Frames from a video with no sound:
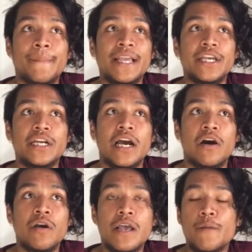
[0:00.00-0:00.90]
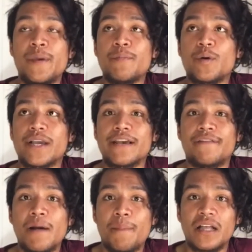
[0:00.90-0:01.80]
But you know, people give
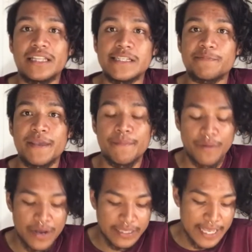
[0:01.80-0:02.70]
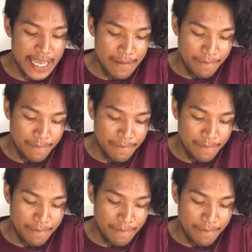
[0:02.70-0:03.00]
up on these people and they